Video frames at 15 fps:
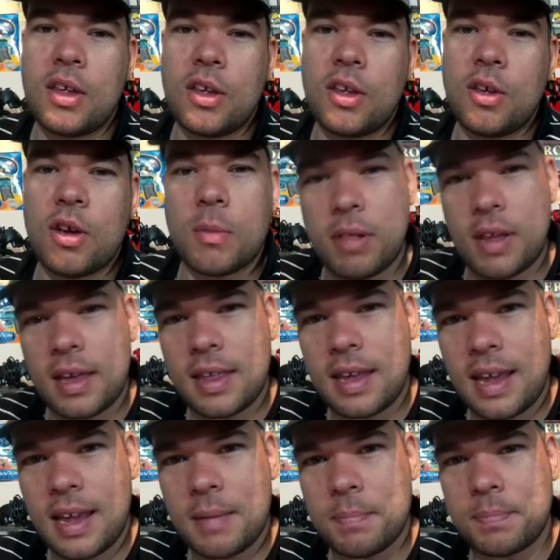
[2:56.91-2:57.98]
you could play the
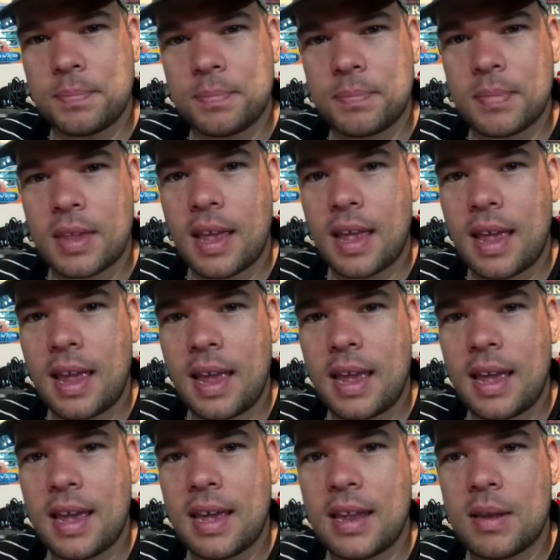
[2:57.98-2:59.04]
game
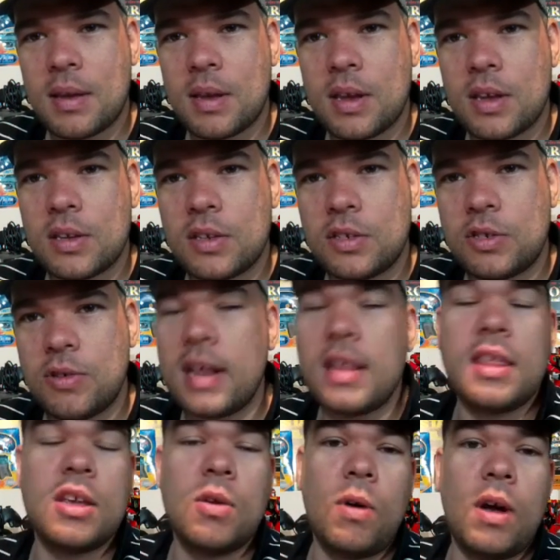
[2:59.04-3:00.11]
and do
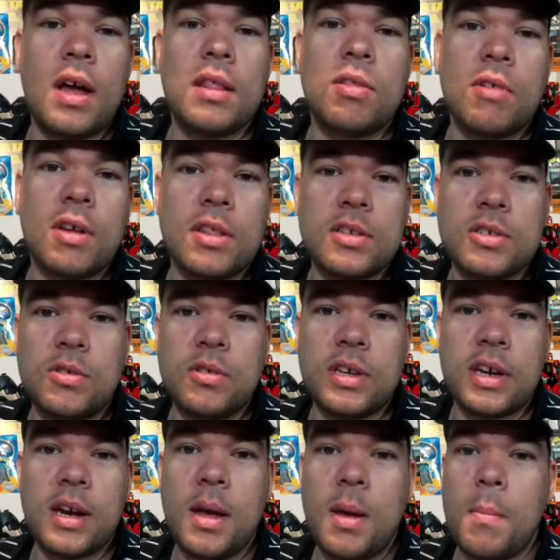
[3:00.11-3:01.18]
anything you want throughout the school
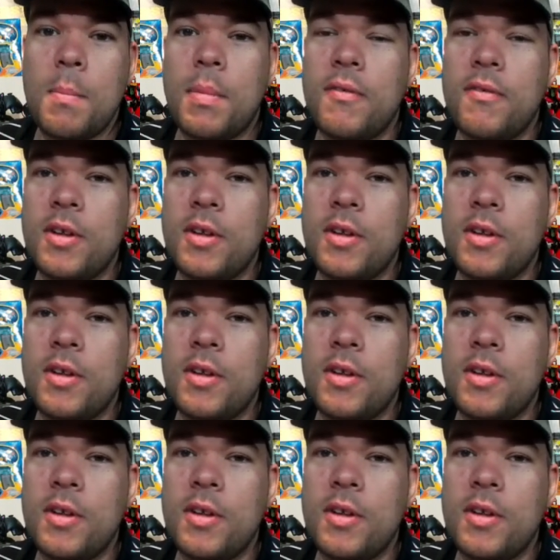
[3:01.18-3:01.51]
year, but if